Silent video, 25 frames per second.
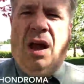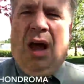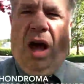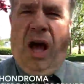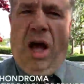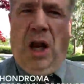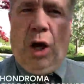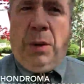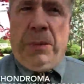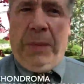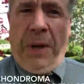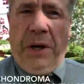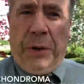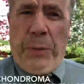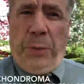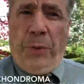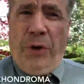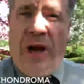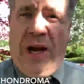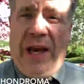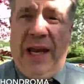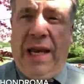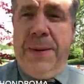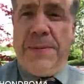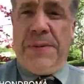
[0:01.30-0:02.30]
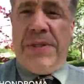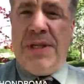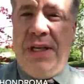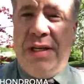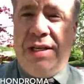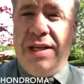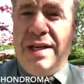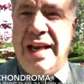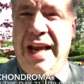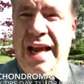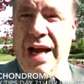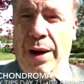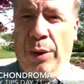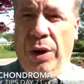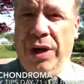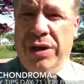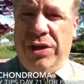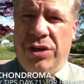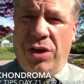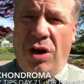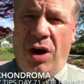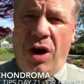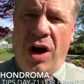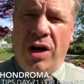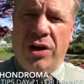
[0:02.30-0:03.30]
Hello, I'm Dr. Brandt Gibson, and today I want to
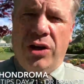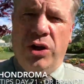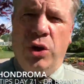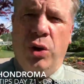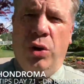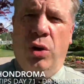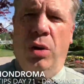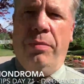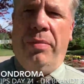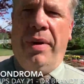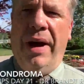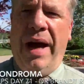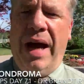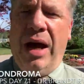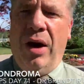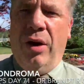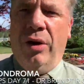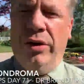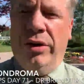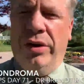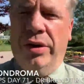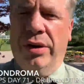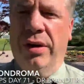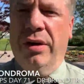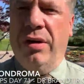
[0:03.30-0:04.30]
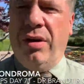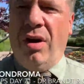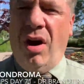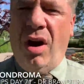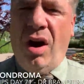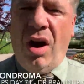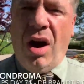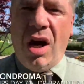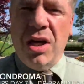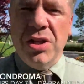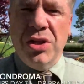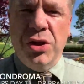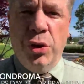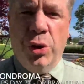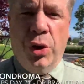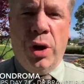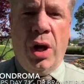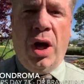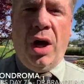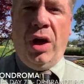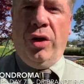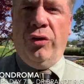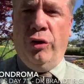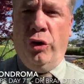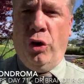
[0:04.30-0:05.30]
talk to you about
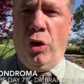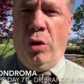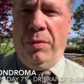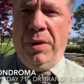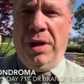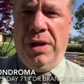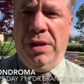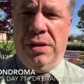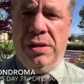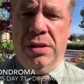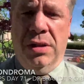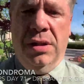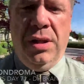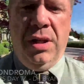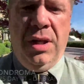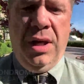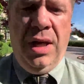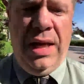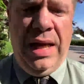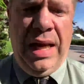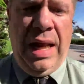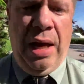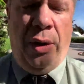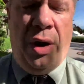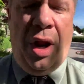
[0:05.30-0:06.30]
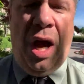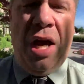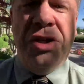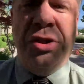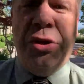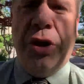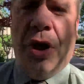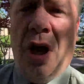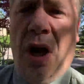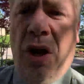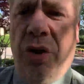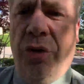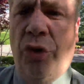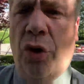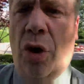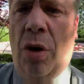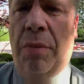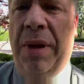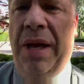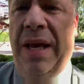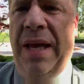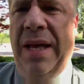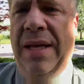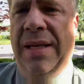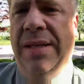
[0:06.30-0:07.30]
osteochondromas. Now, an
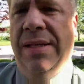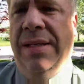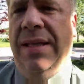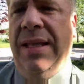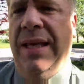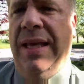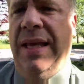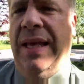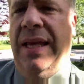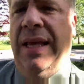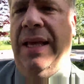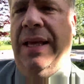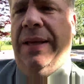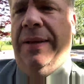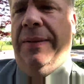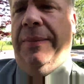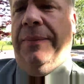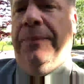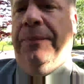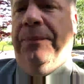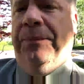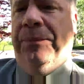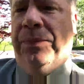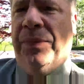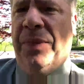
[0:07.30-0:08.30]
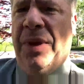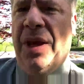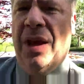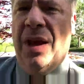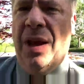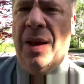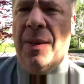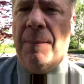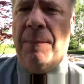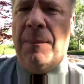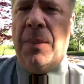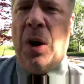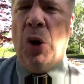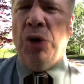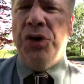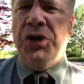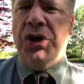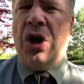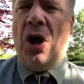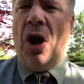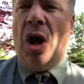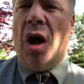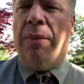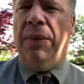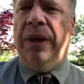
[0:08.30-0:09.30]
osteochondroma is the most
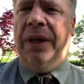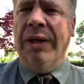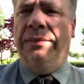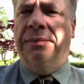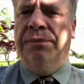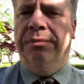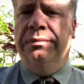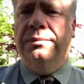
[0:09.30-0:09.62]
common